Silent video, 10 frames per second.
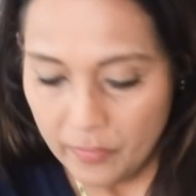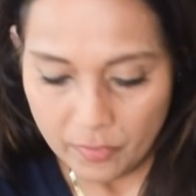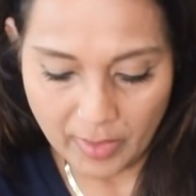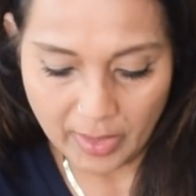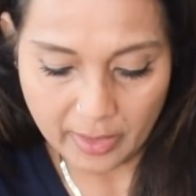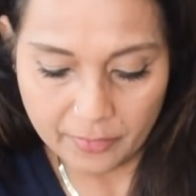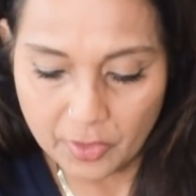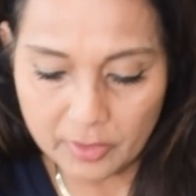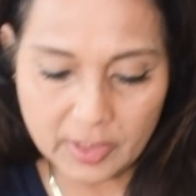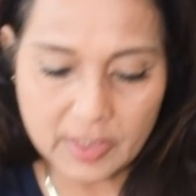Right, I've
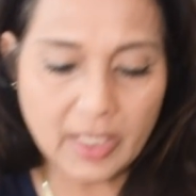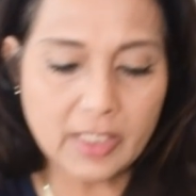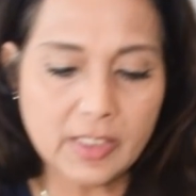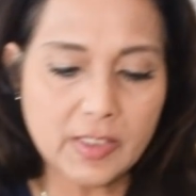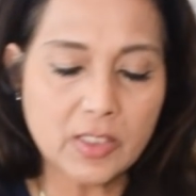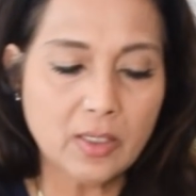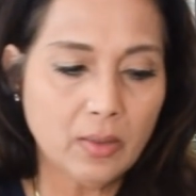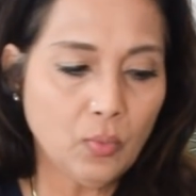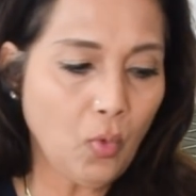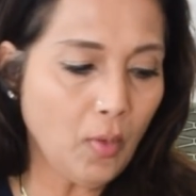got this nice
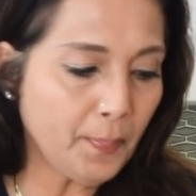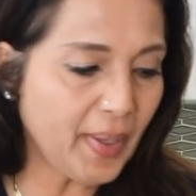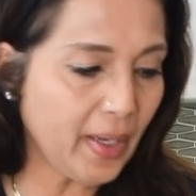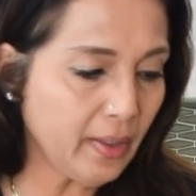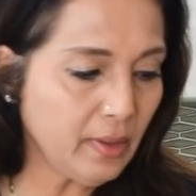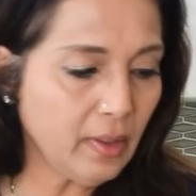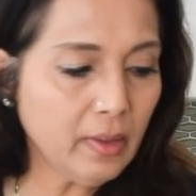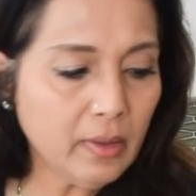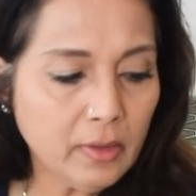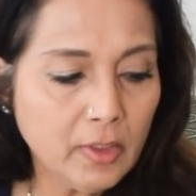warm pan
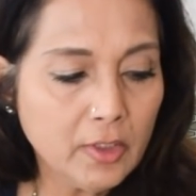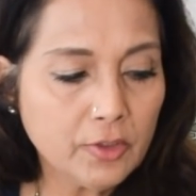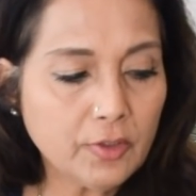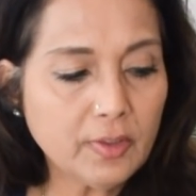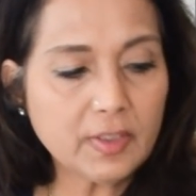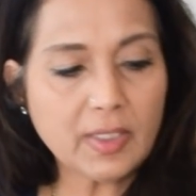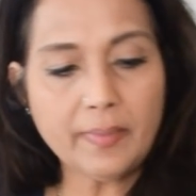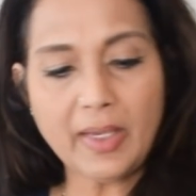here. To this I'm